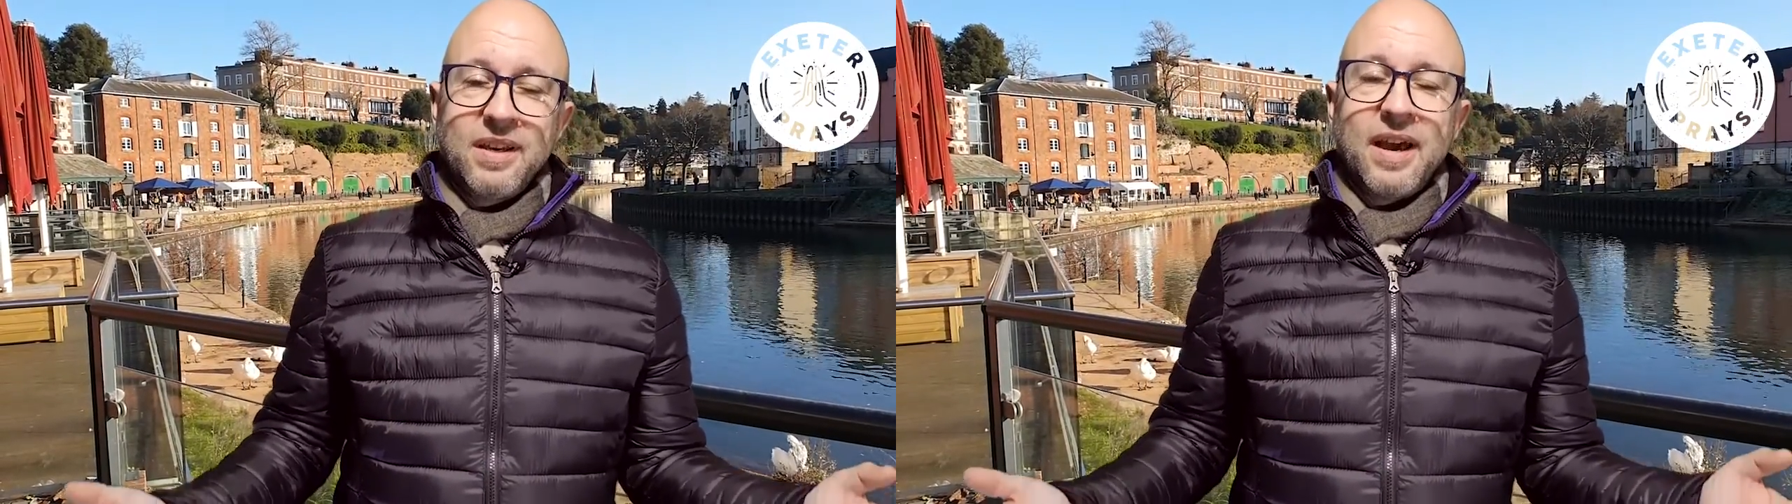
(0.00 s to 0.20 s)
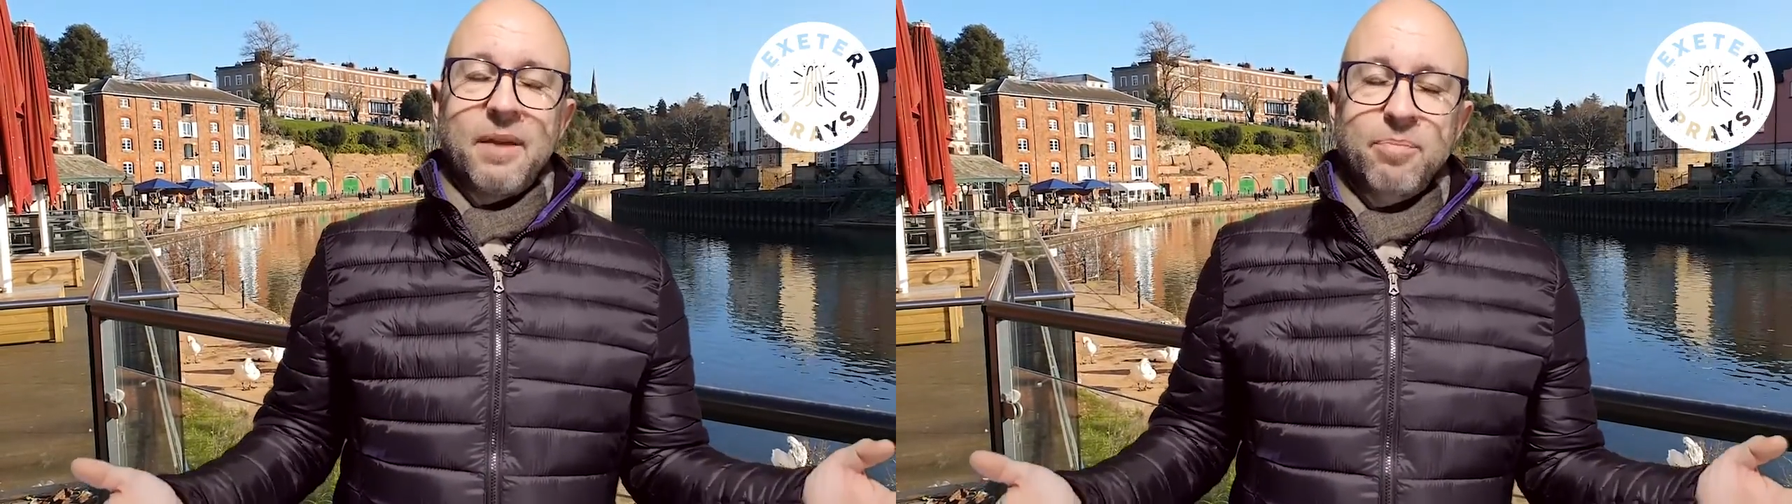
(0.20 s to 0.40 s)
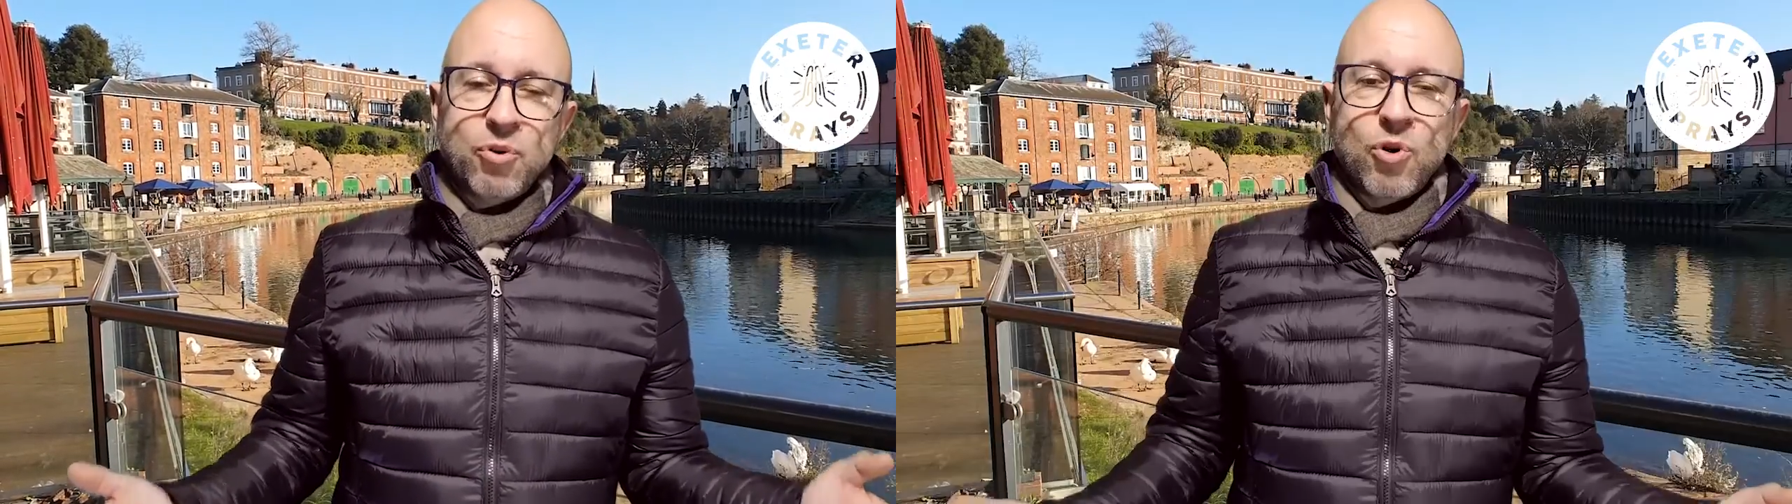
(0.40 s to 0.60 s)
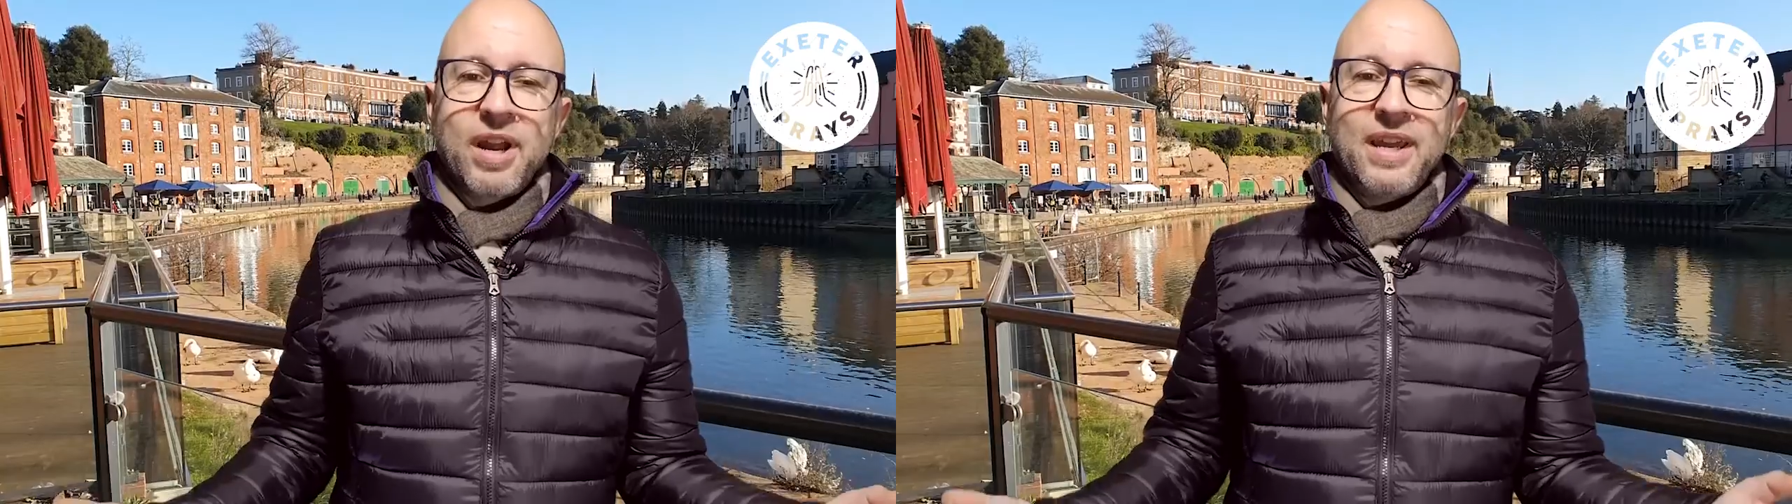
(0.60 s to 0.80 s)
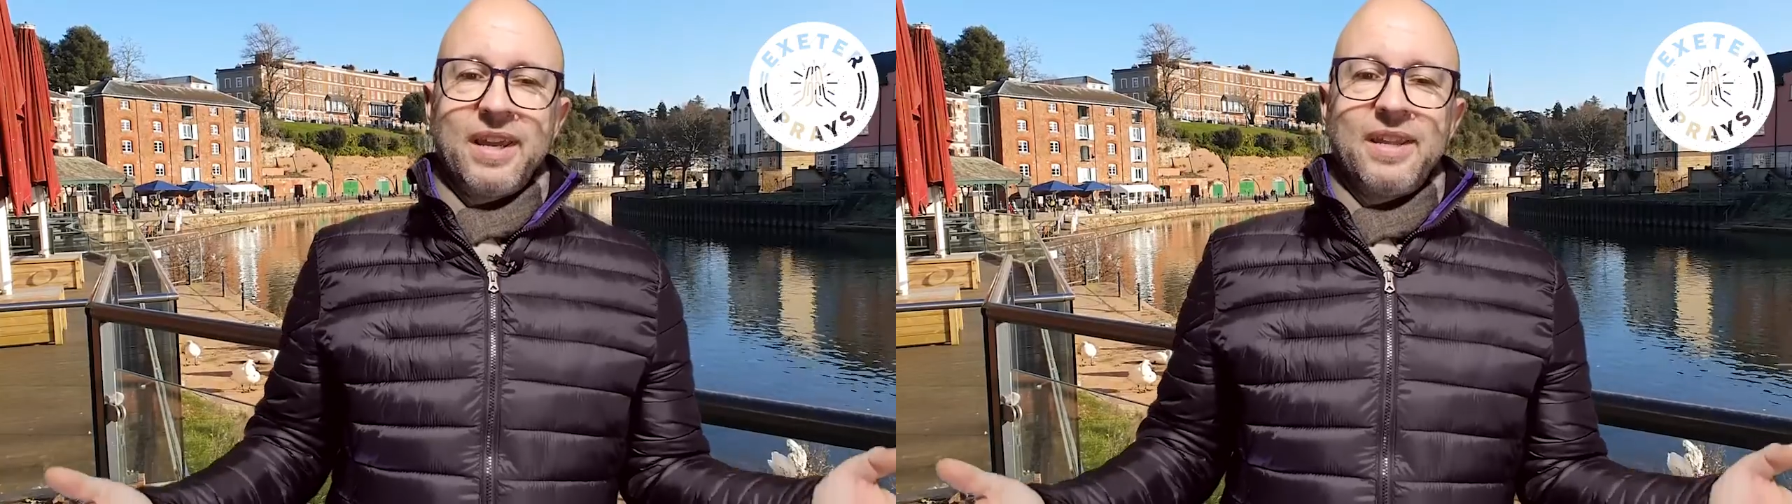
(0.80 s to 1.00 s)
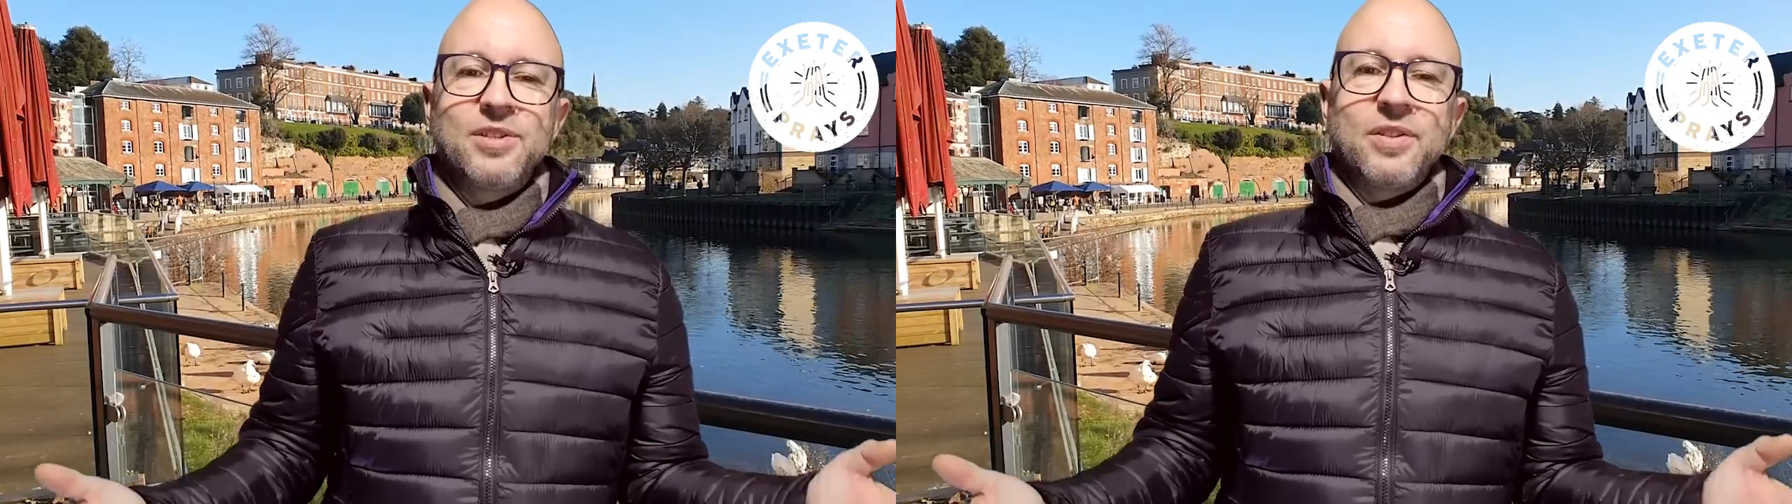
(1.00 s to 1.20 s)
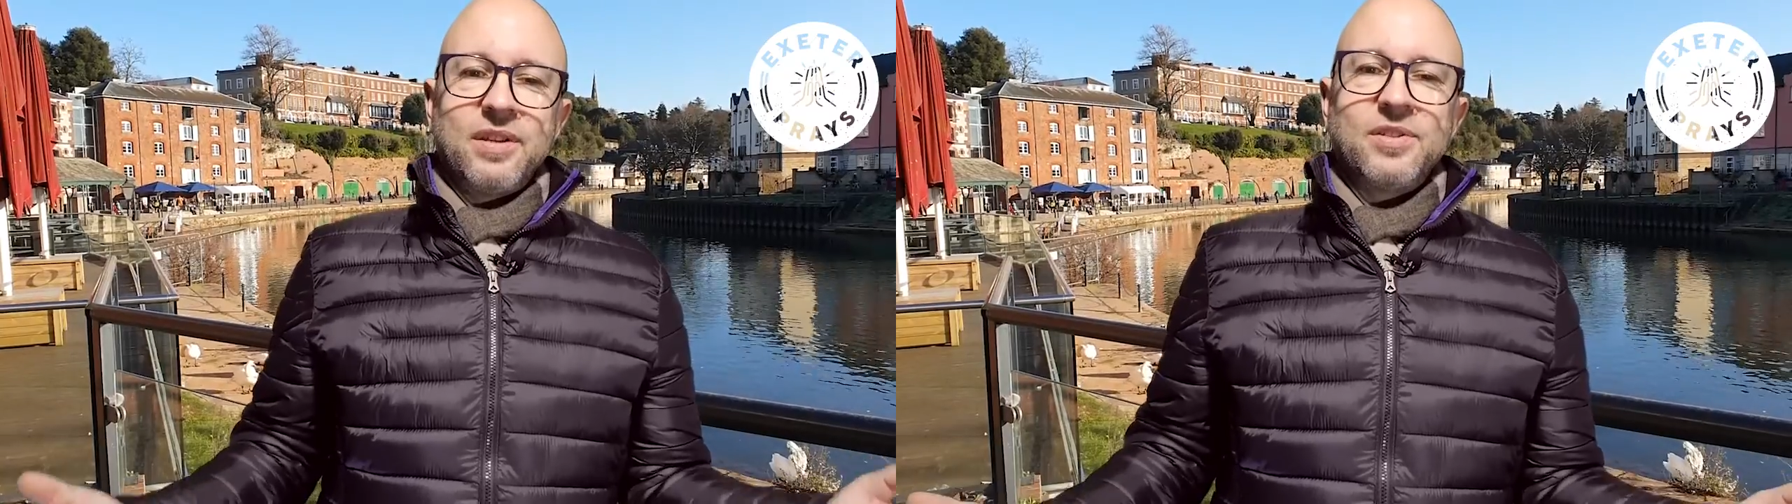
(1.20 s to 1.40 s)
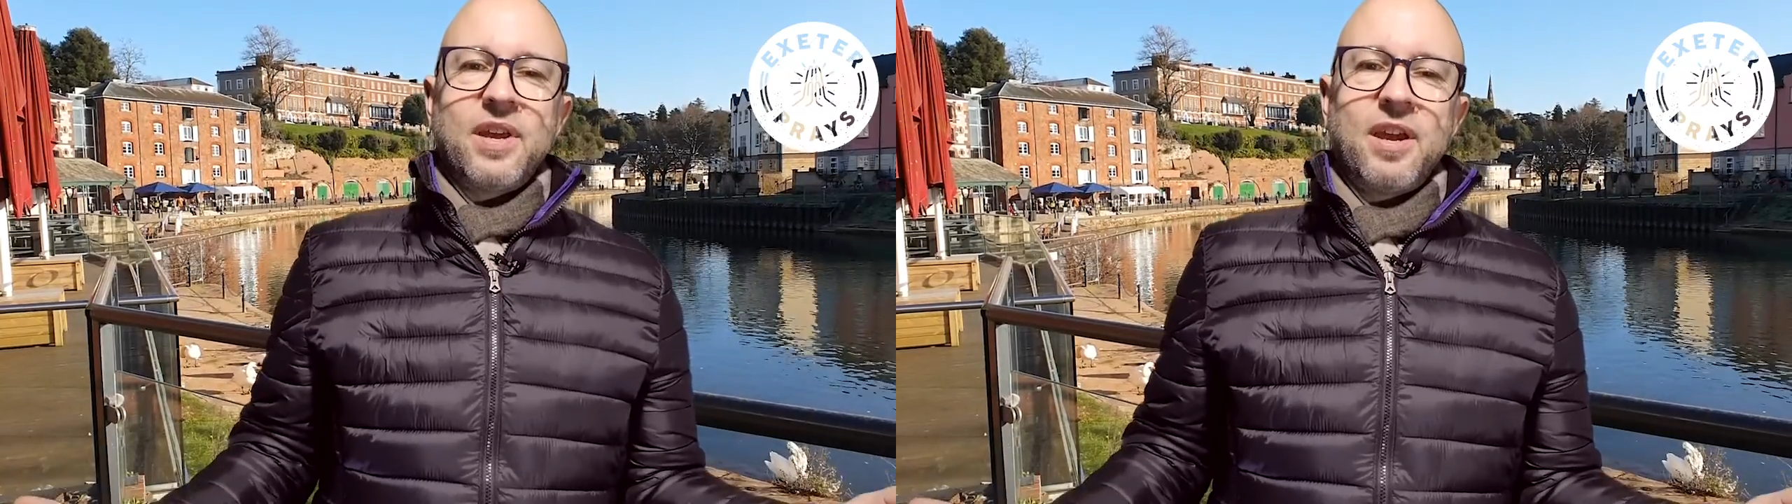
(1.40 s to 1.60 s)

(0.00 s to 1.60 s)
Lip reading: and pray into these